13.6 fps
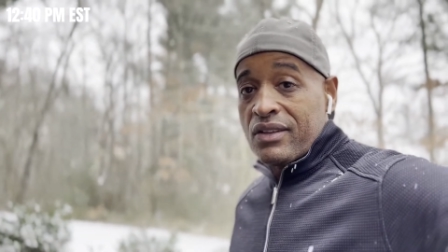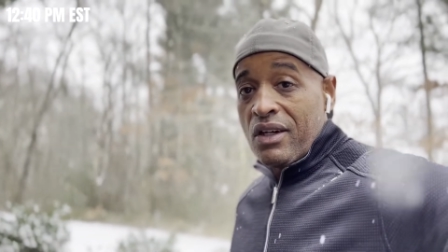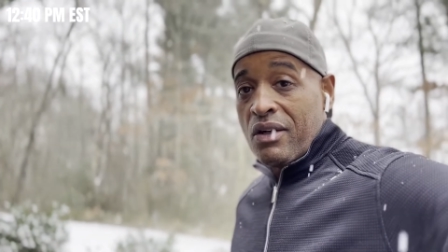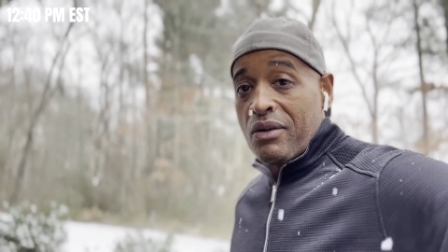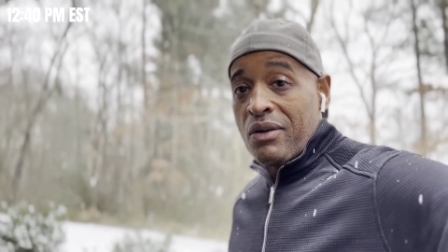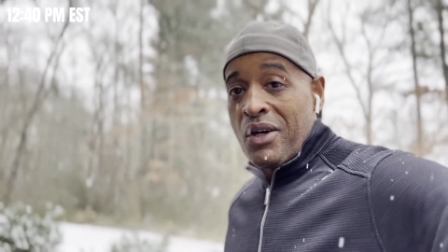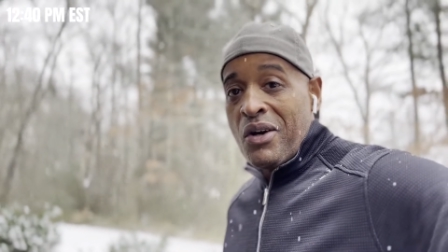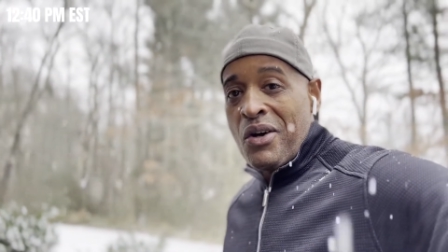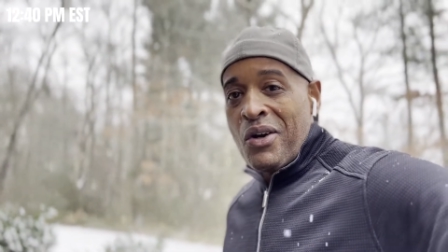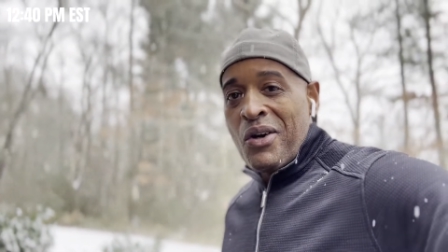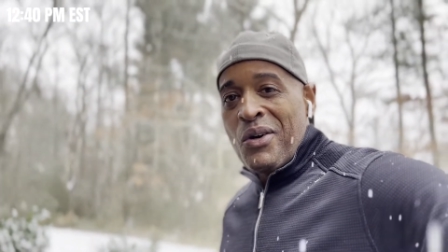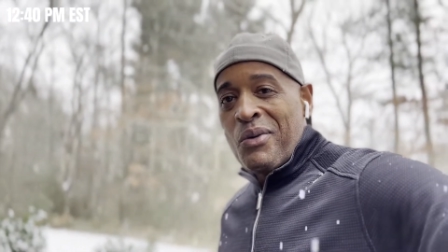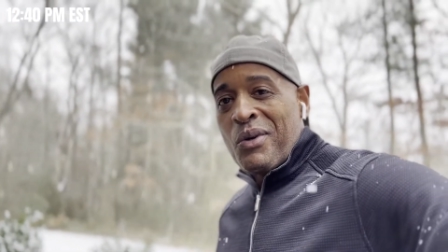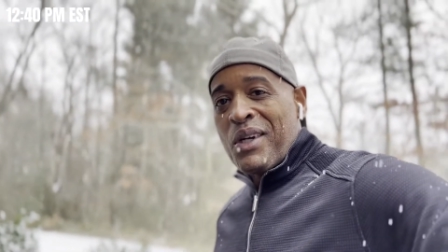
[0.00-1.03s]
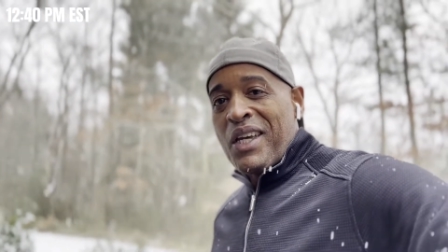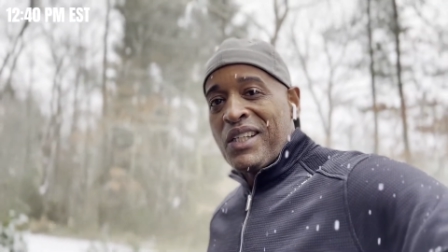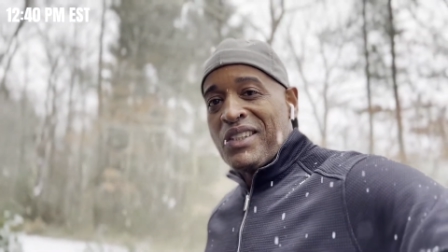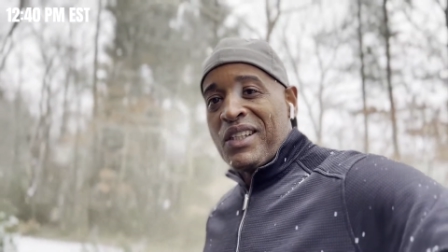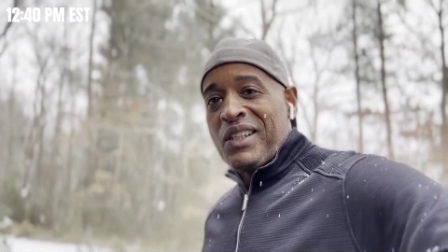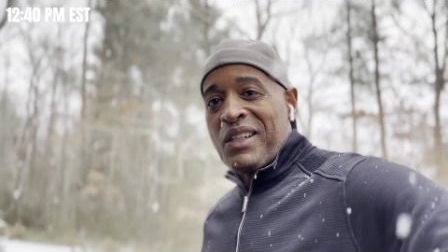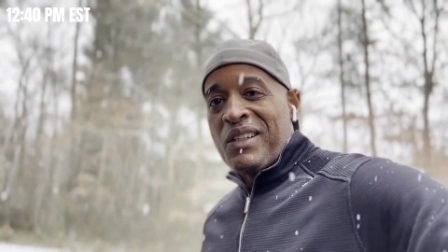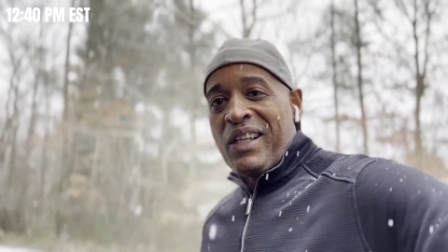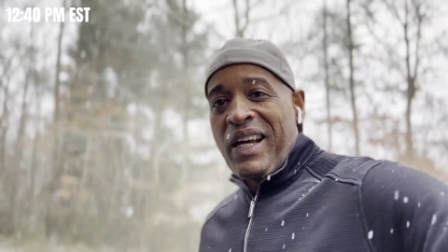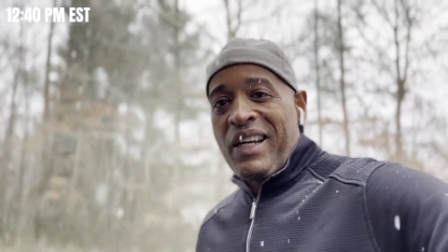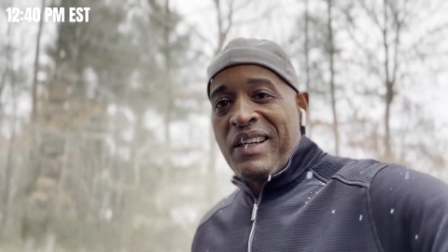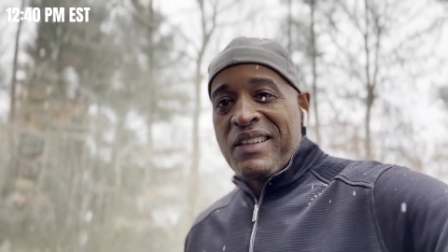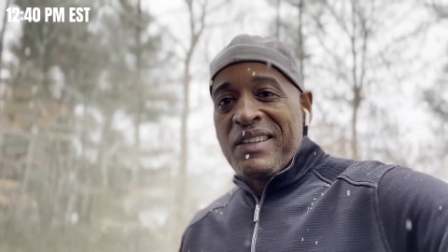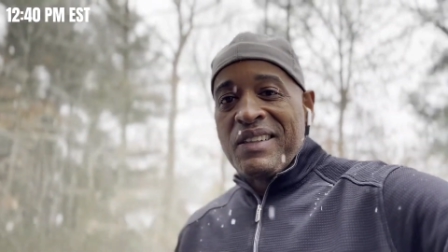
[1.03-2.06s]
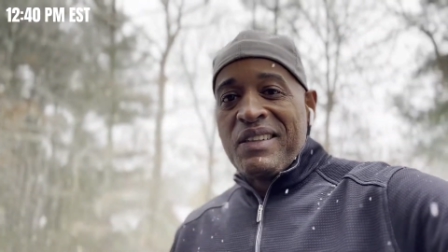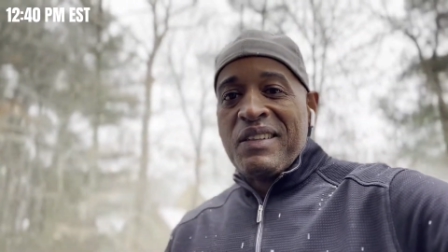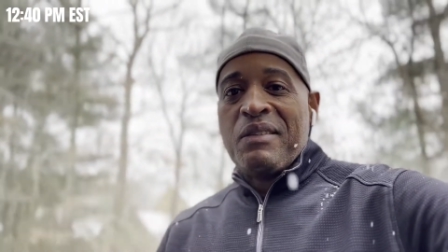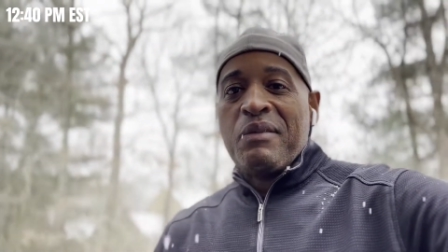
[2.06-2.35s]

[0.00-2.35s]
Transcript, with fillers: So we'll catch you a little later.